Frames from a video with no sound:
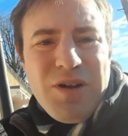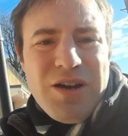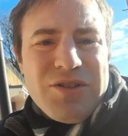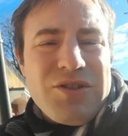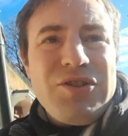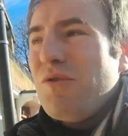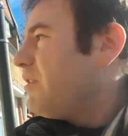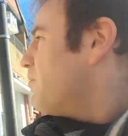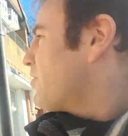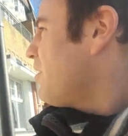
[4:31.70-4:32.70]
yards to
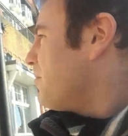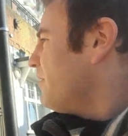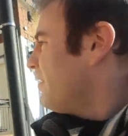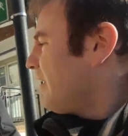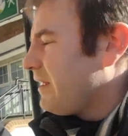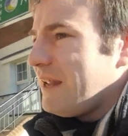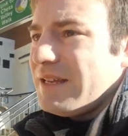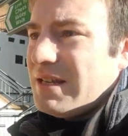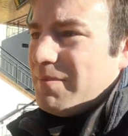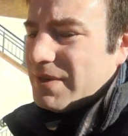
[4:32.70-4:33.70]
Chorleywood Common.
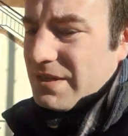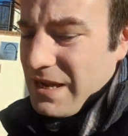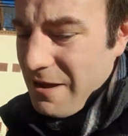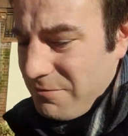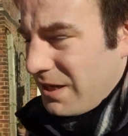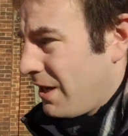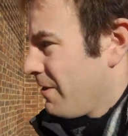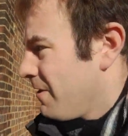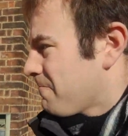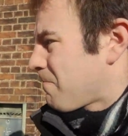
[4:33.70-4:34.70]
That's up the steps.
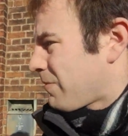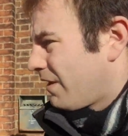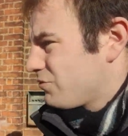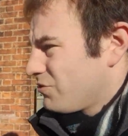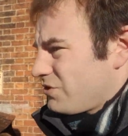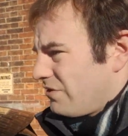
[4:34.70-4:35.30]
I just want to show